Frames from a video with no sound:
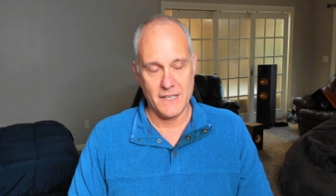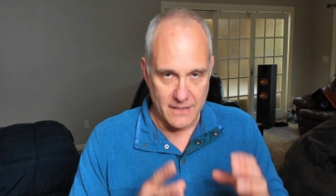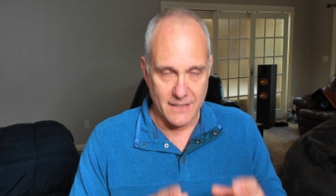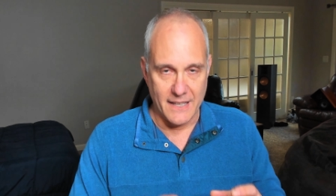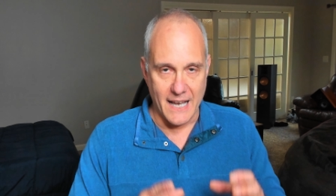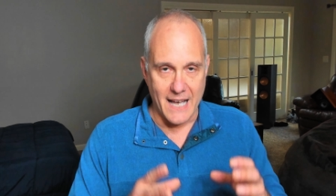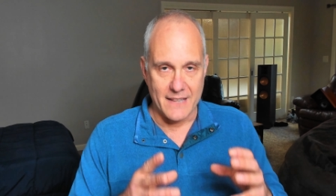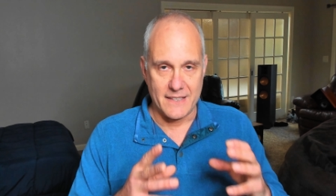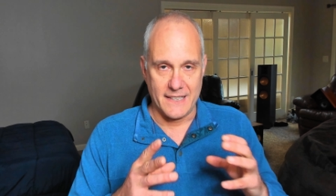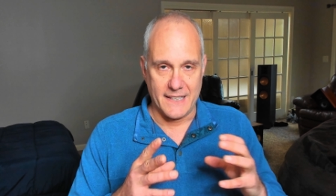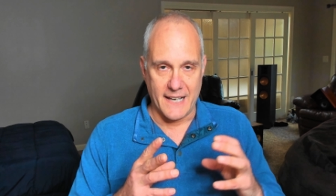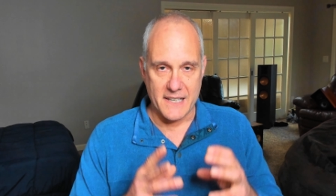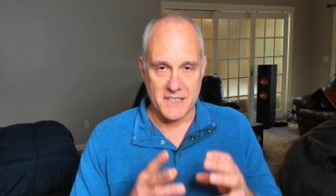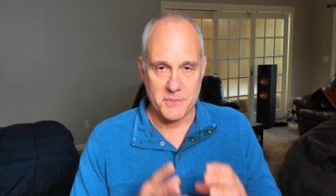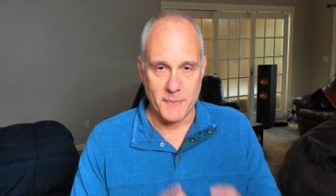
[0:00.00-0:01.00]
that the
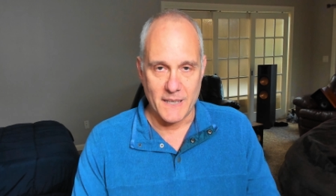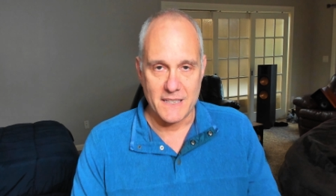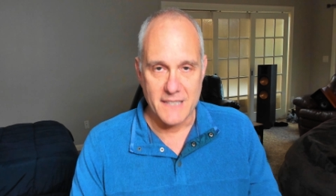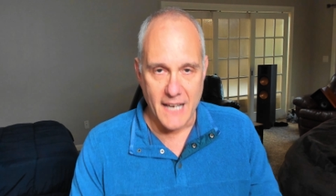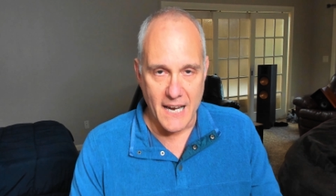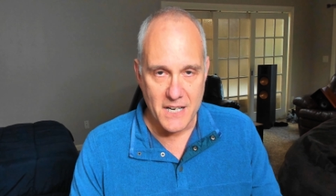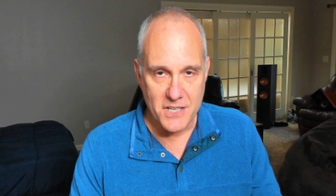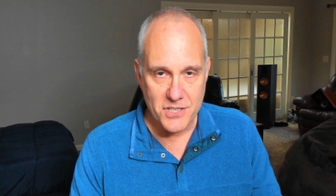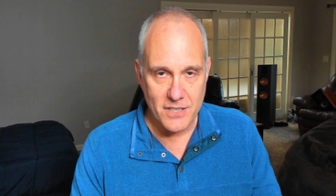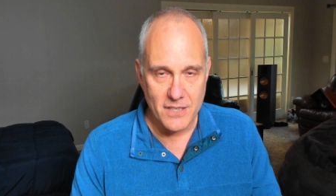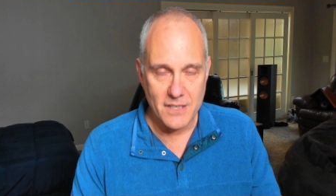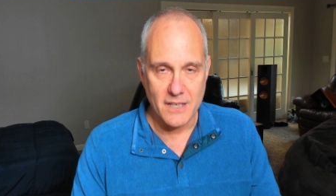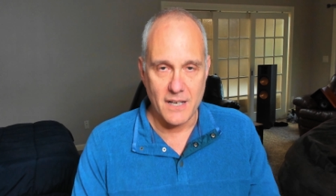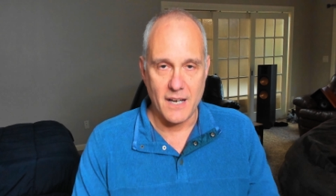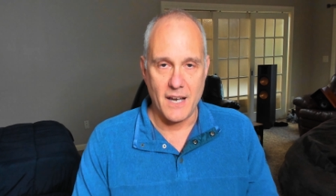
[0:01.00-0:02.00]

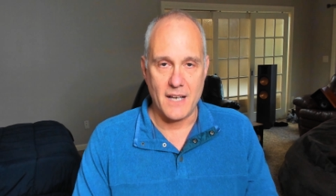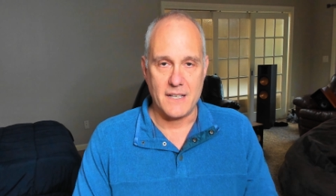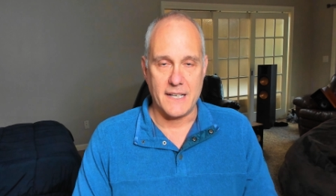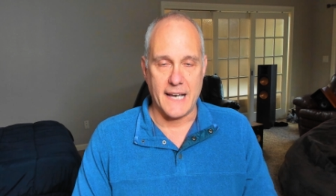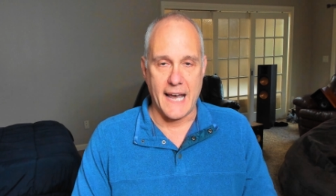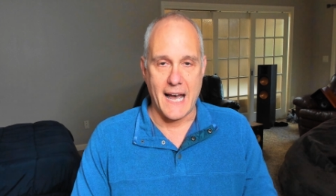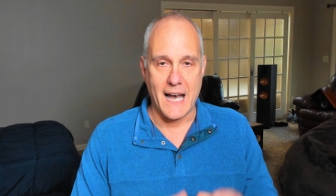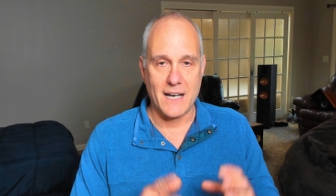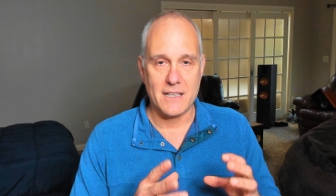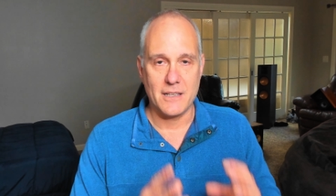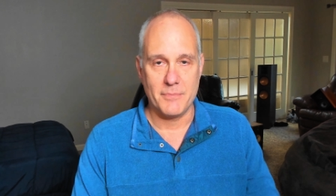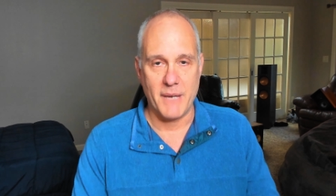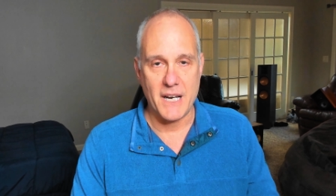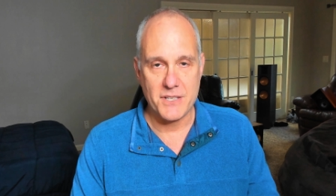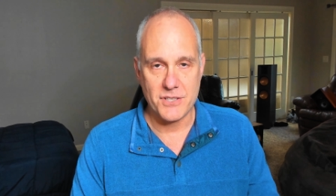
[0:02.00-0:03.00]
expectation and the
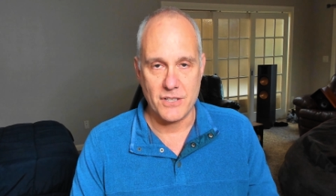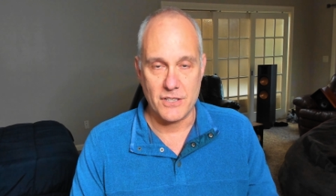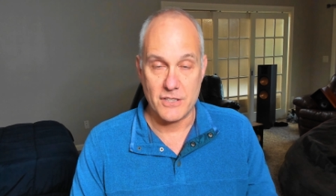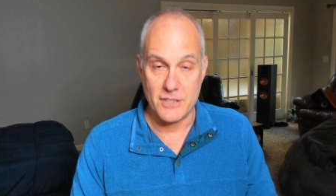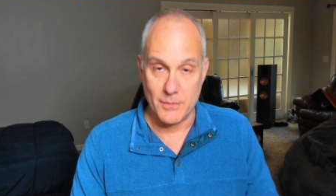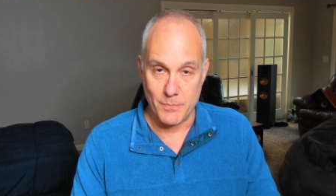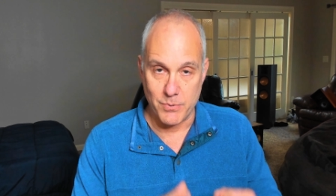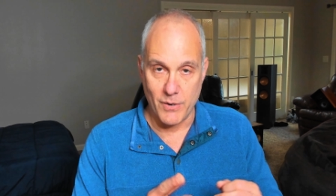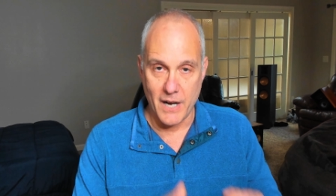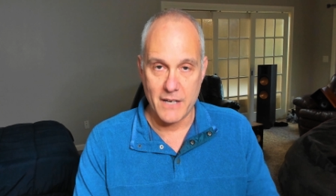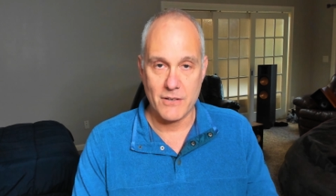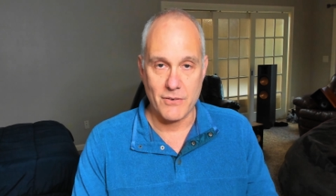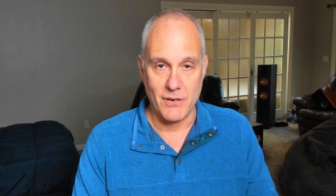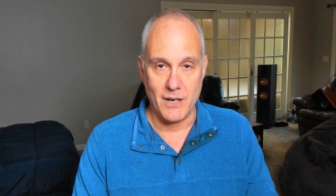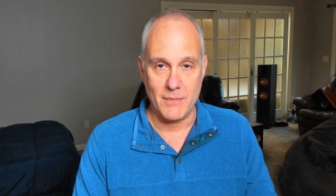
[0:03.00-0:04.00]
acclamation to
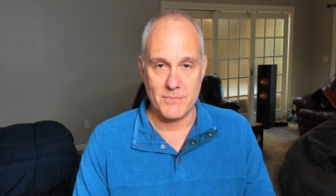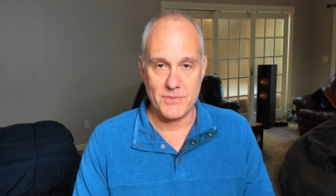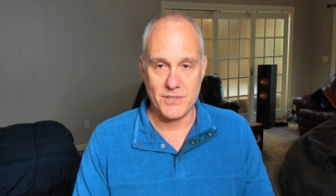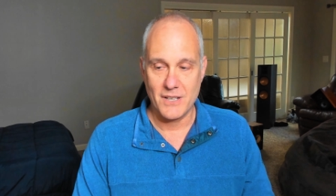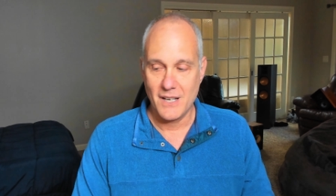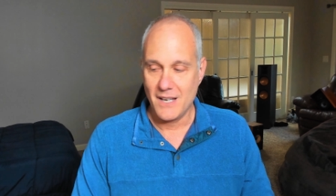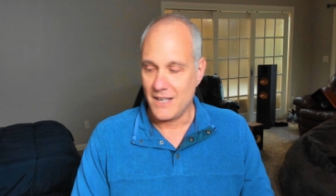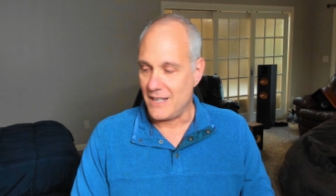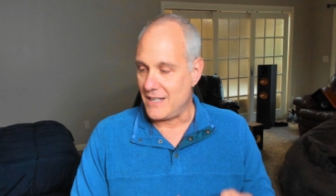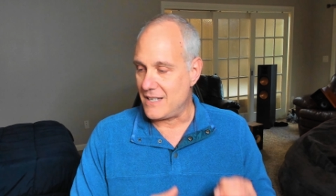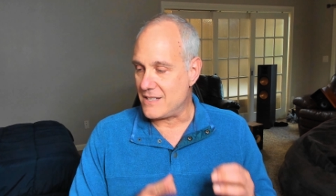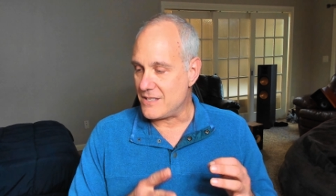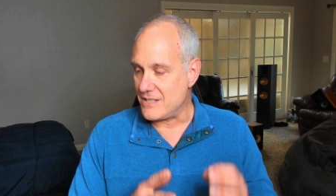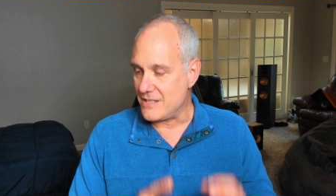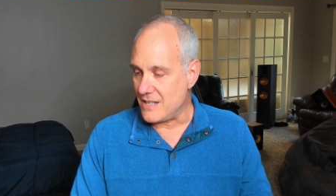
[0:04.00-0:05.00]
breadcrumbs
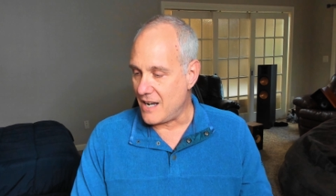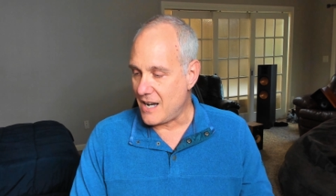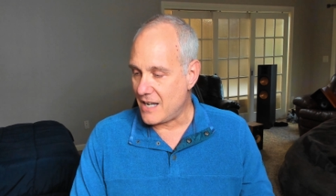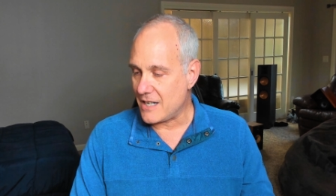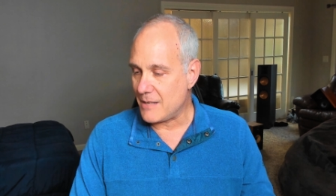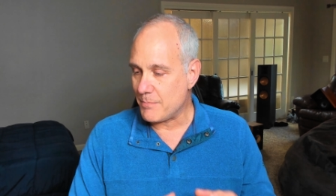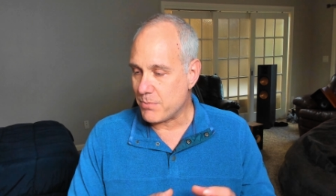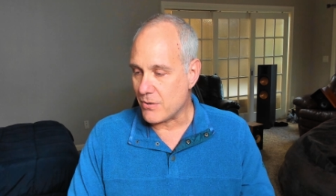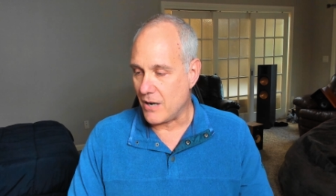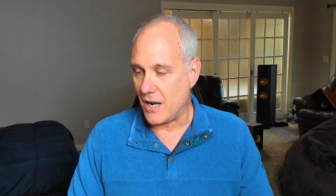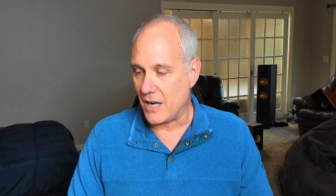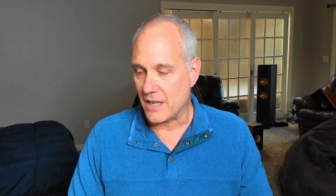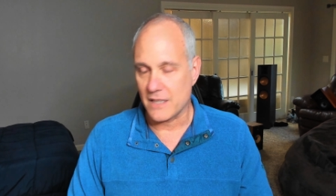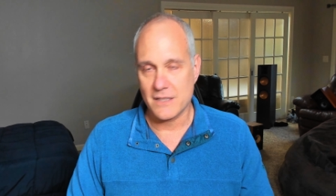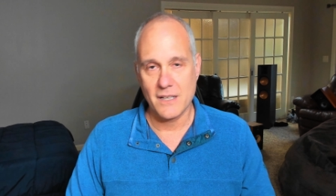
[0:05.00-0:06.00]
is not a
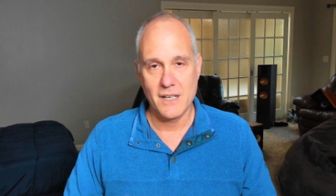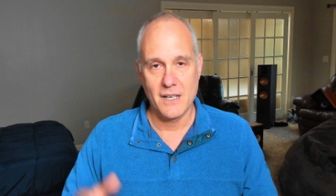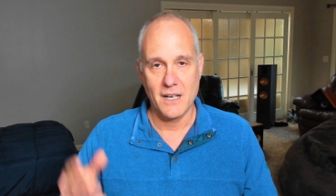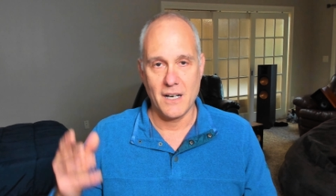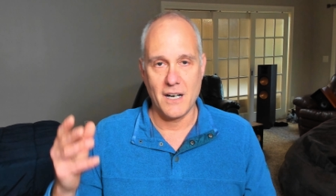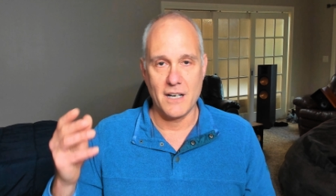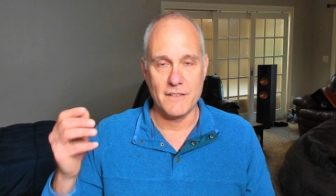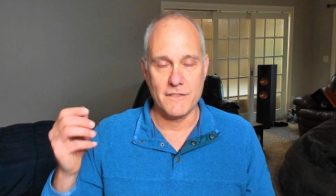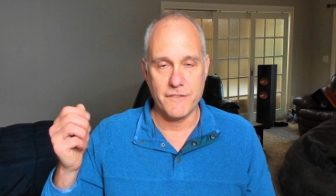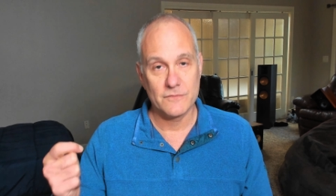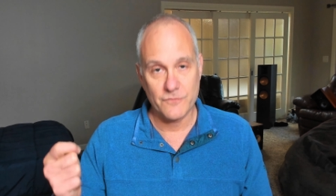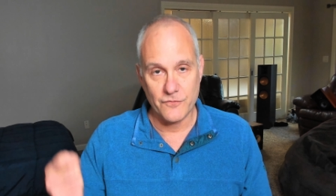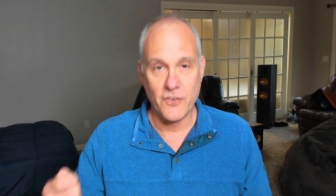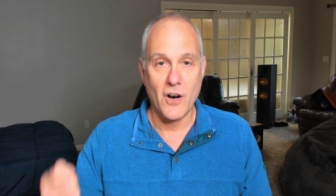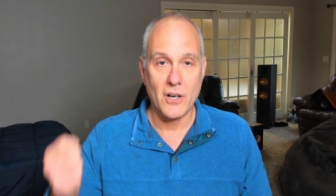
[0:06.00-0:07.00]
product of
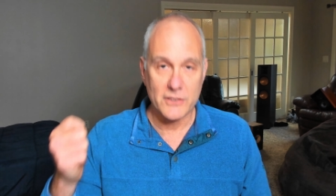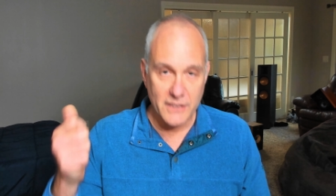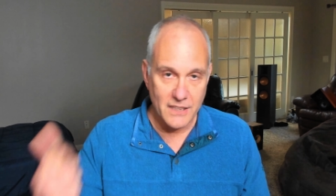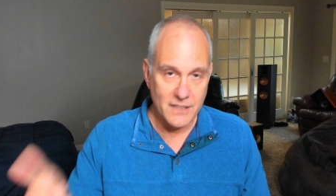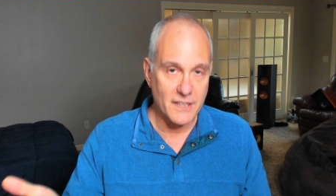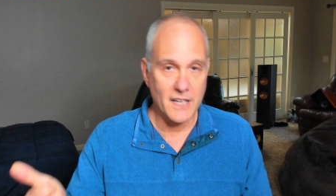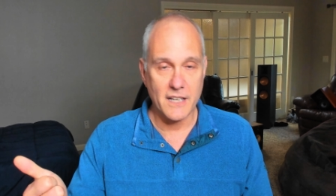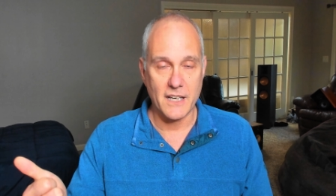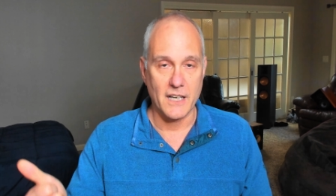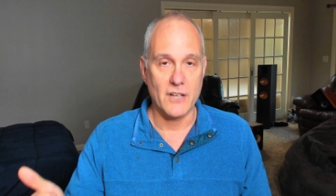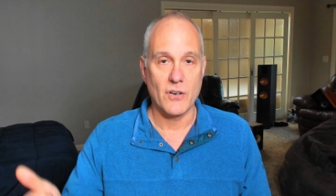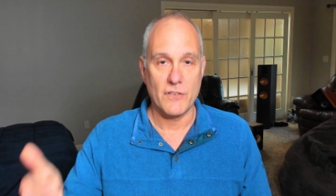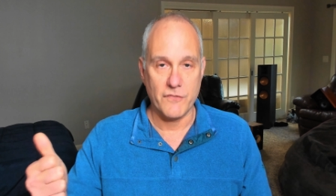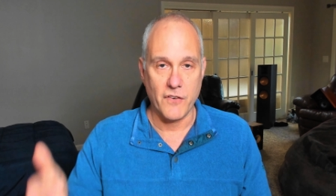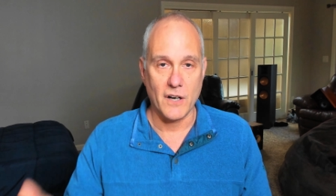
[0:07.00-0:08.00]
faulty thinking
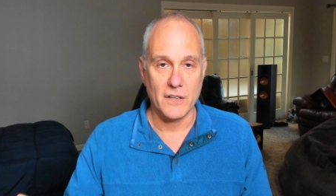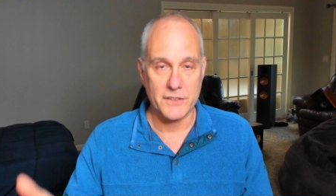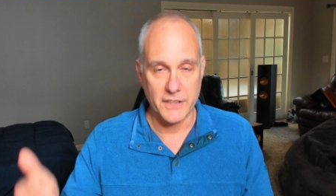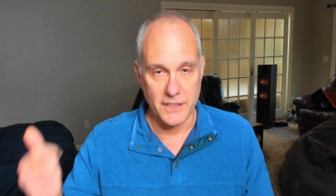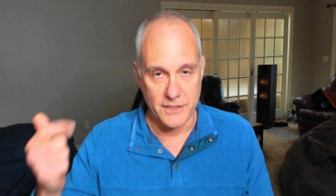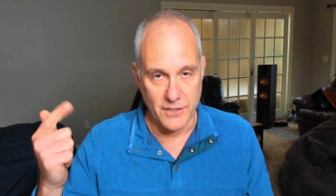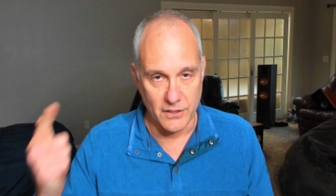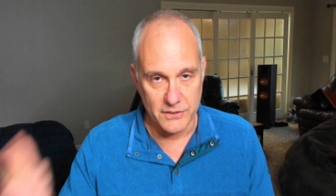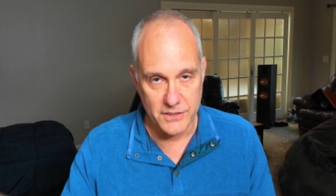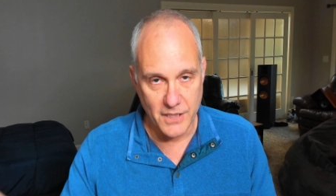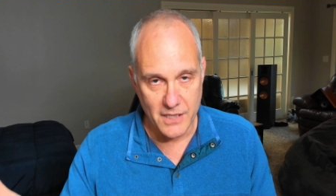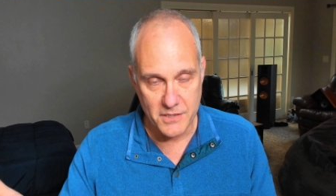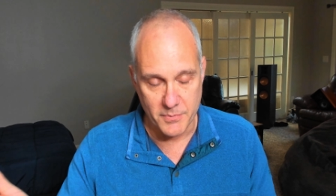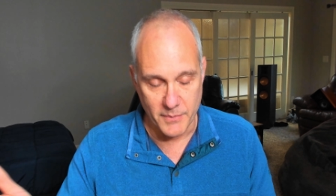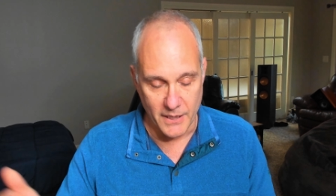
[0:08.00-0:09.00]
or faulty adult
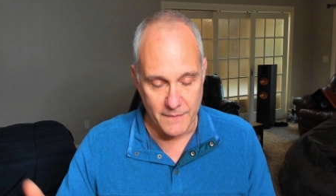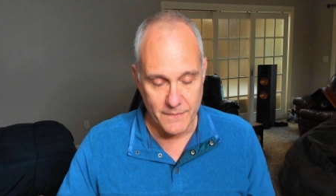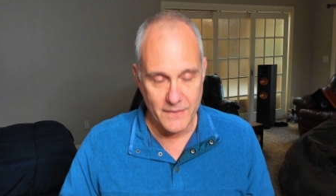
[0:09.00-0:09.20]
judgment.